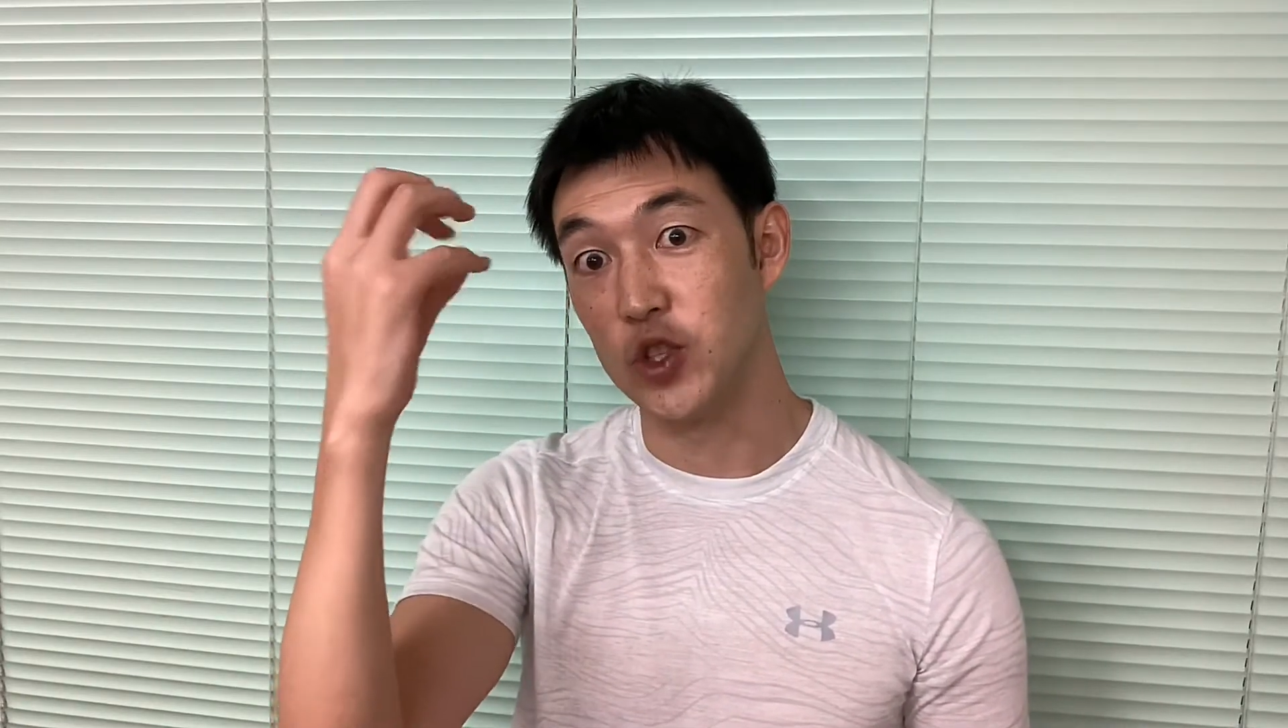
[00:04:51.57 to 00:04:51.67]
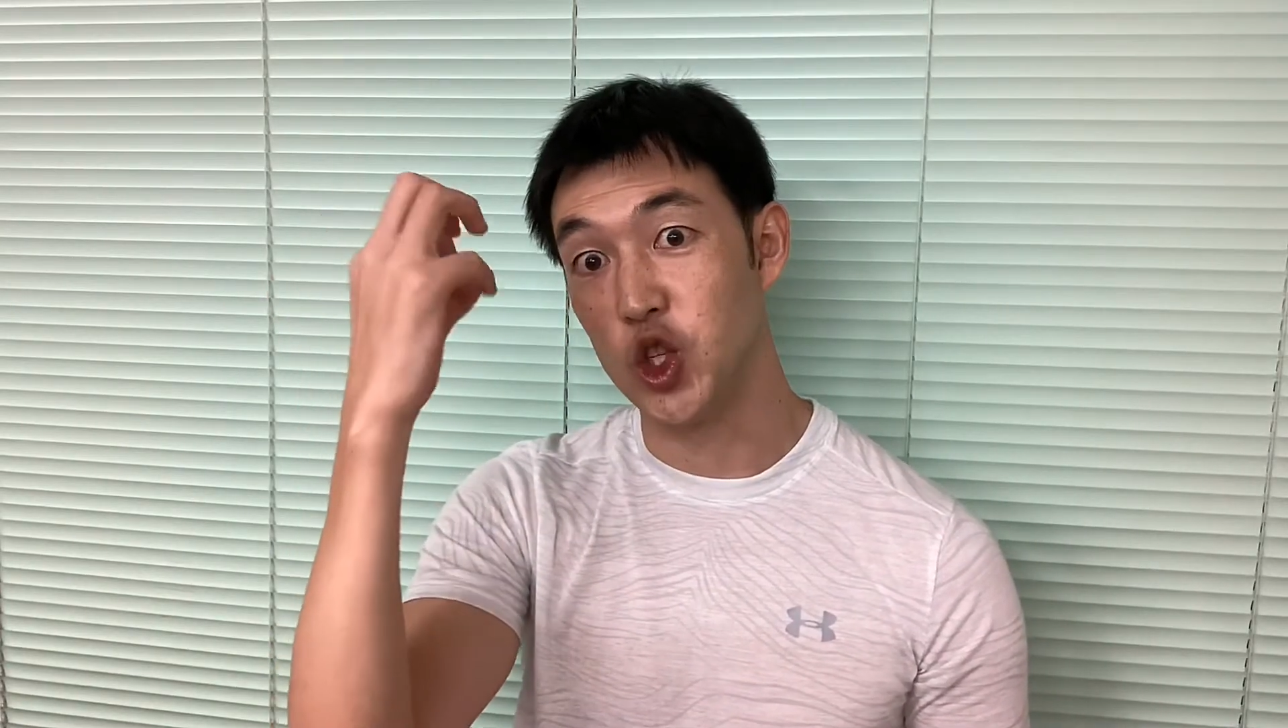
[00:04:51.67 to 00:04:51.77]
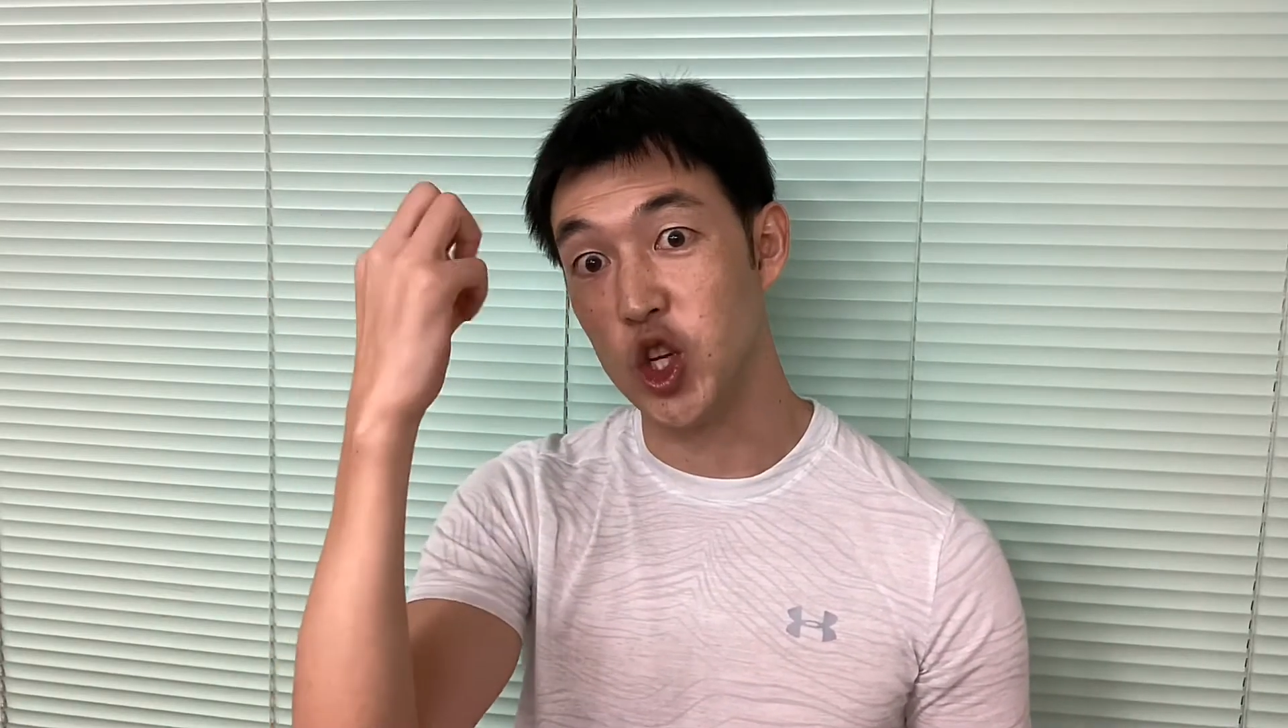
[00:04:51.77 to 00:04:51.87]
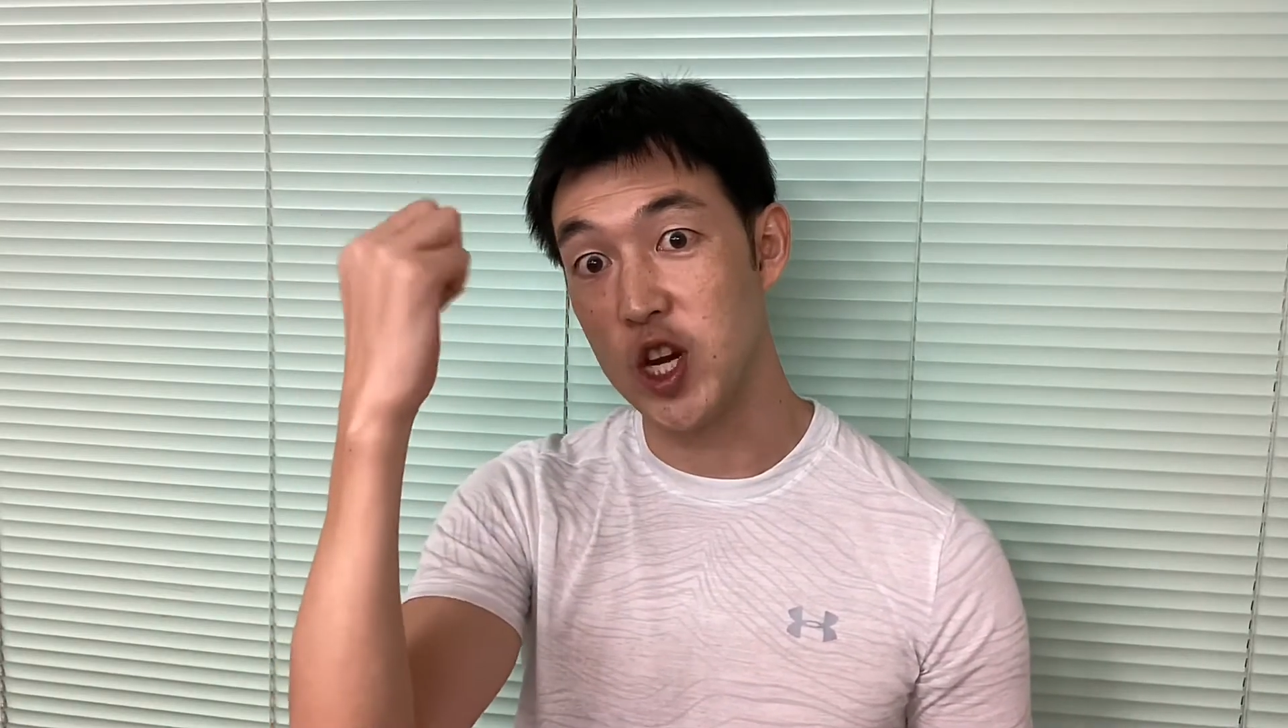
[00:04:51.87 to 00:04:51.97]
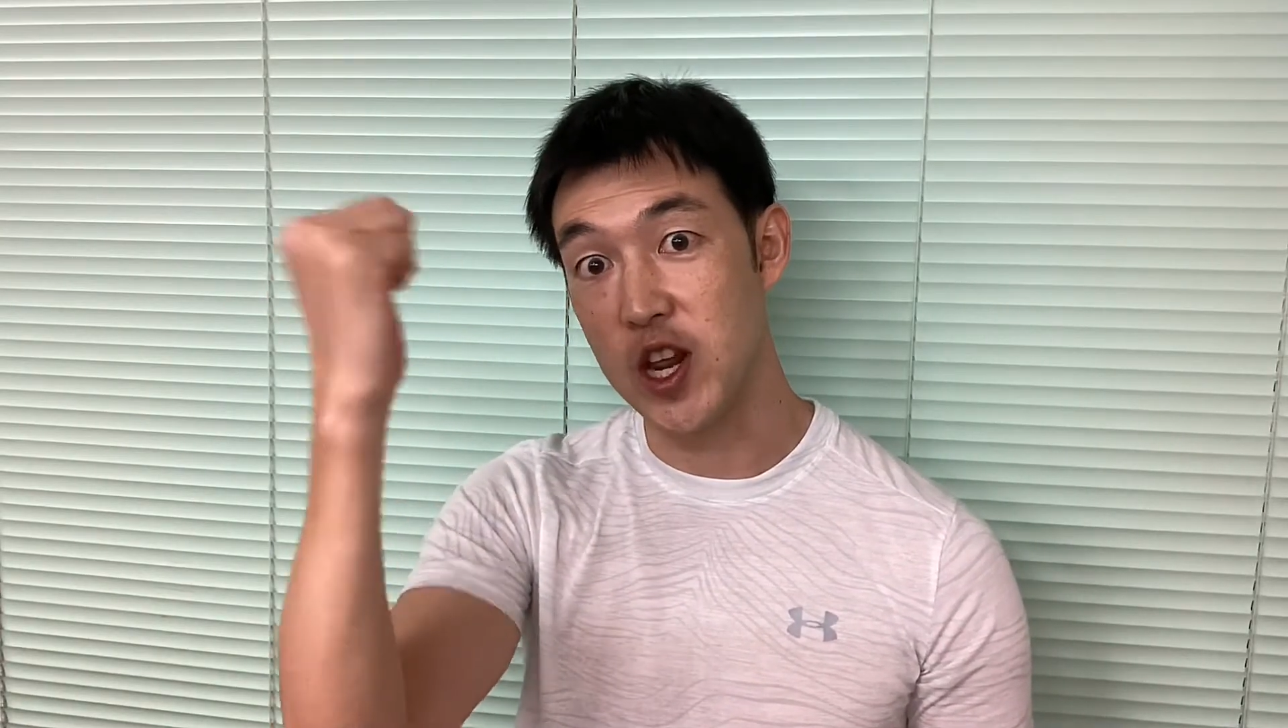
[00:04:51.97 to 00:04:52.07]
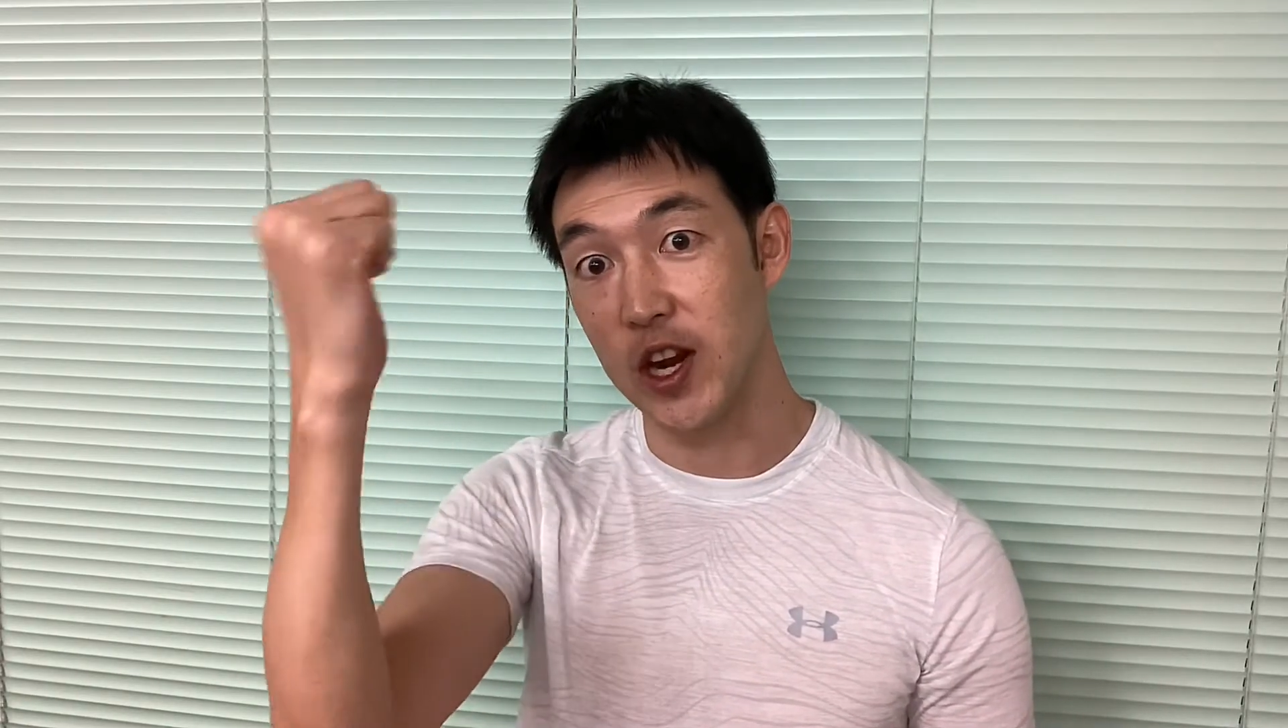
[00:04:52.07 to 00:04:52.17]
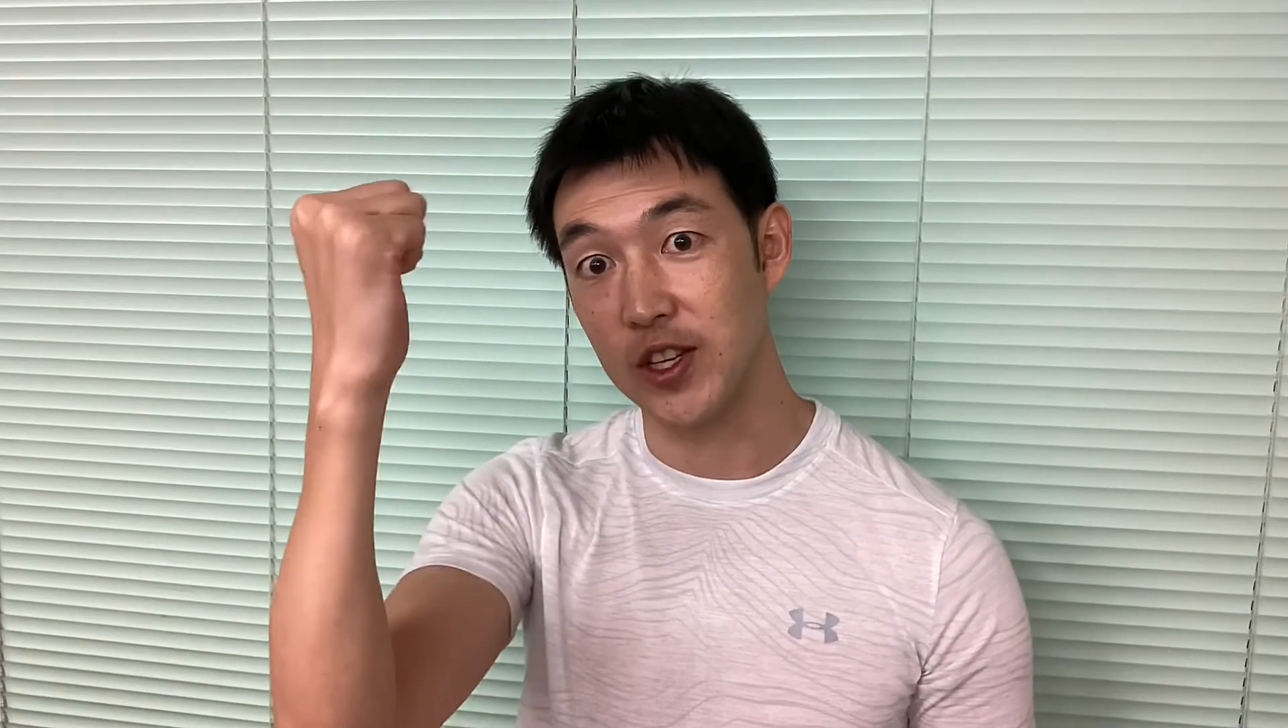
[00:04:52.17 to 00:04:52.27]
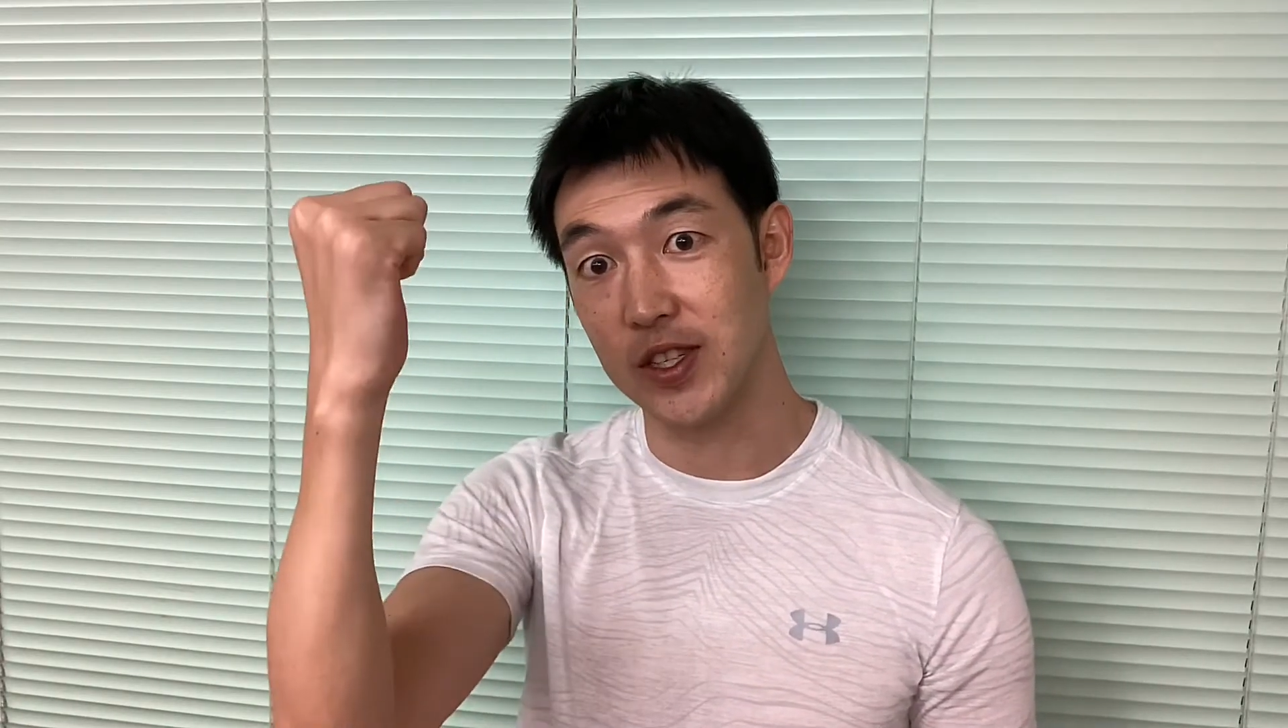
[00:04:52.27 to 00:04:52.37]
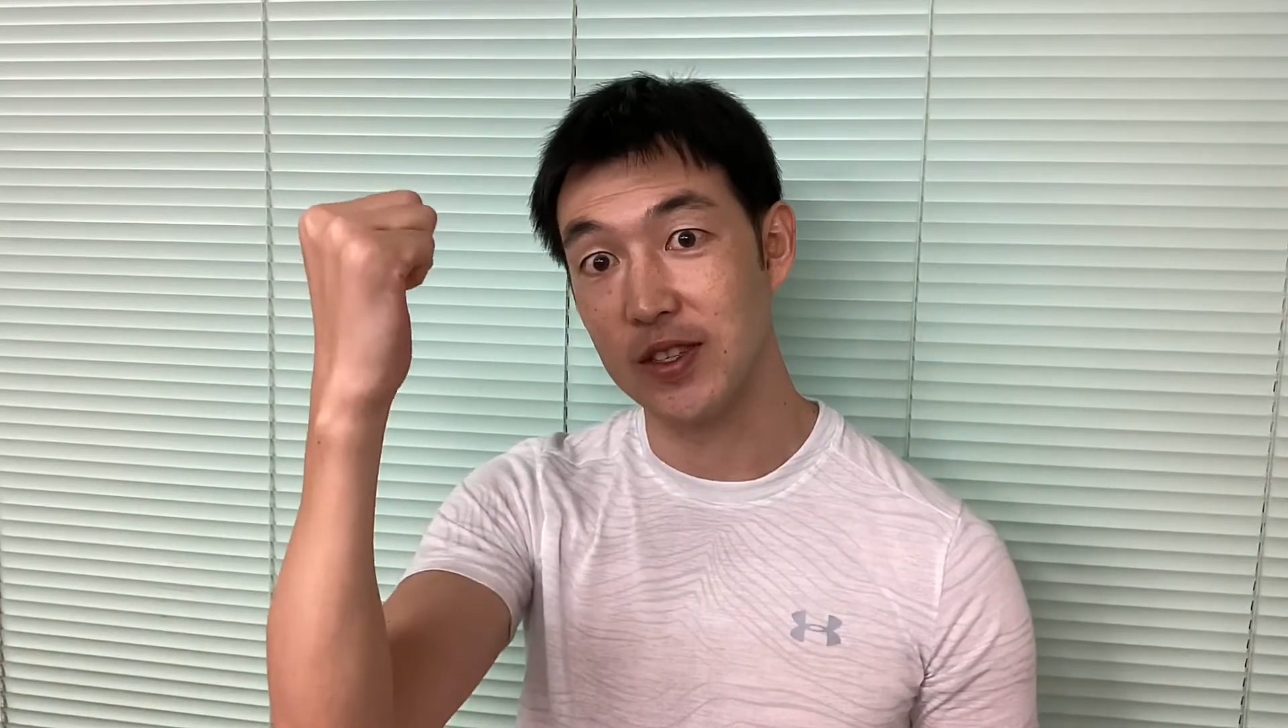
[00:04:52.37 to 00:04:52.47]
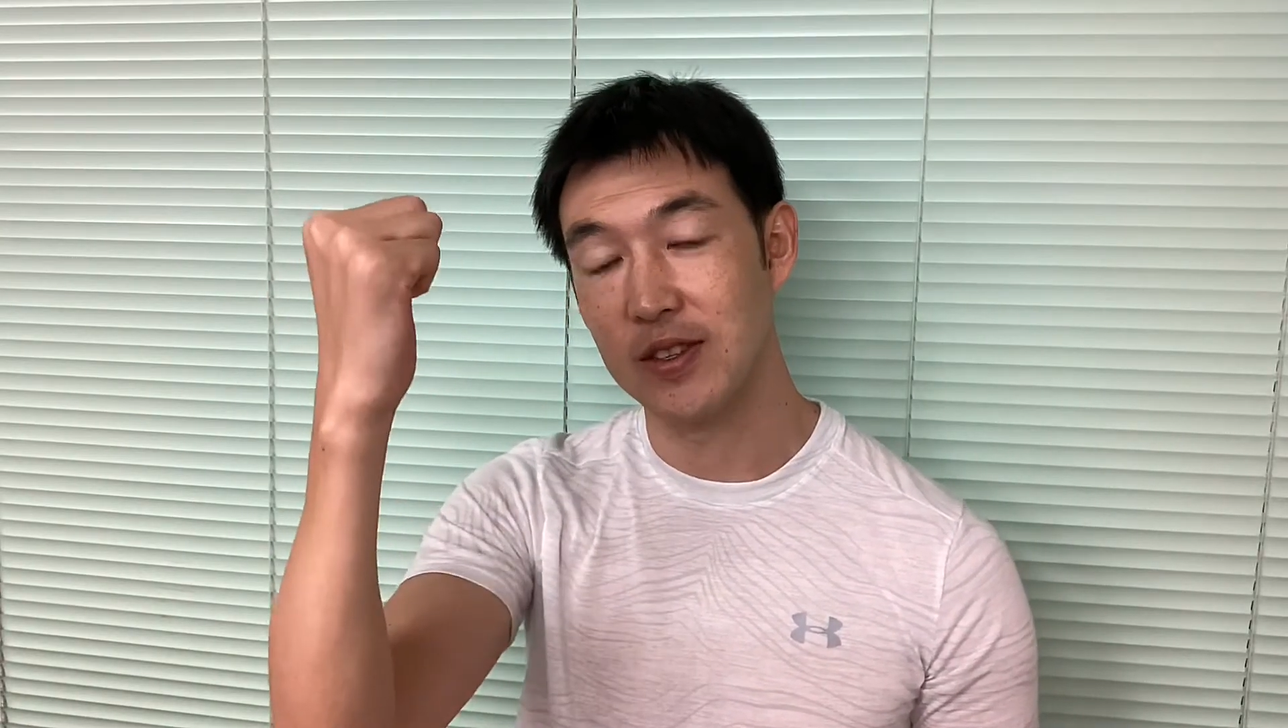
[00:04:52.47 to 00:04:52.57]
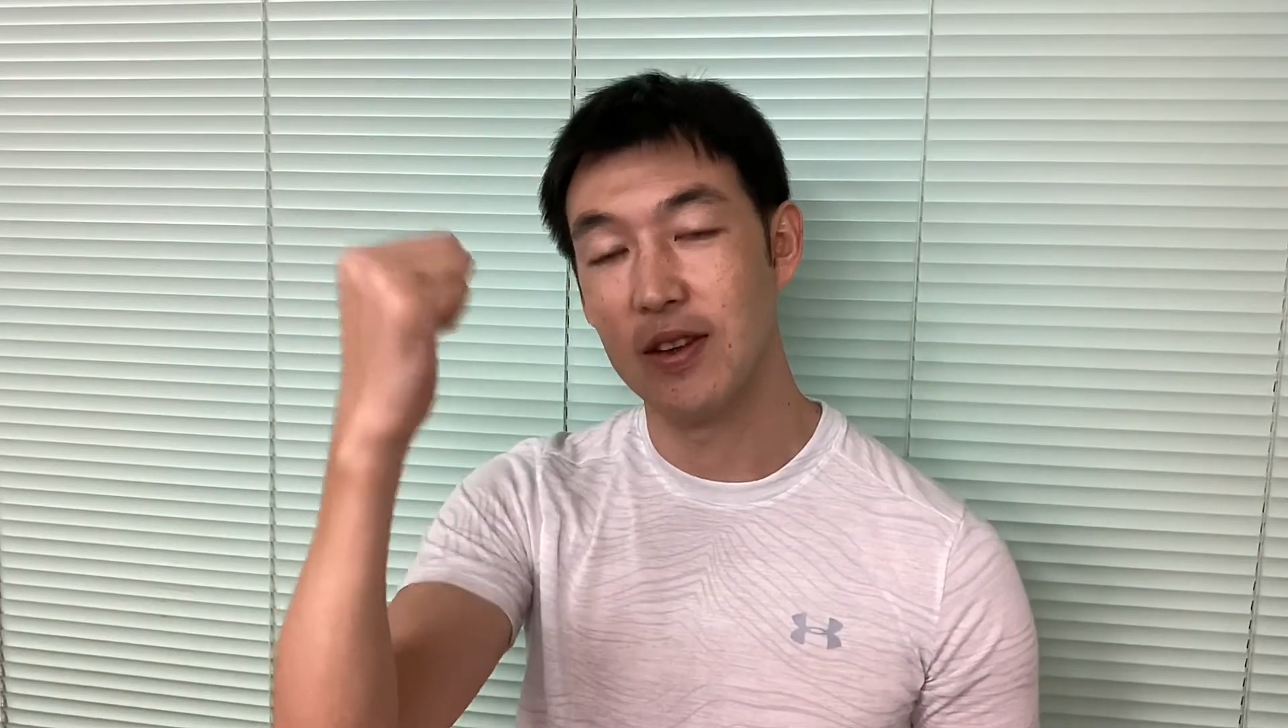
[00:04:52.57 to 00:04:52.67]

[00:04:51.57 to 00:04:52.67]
genius,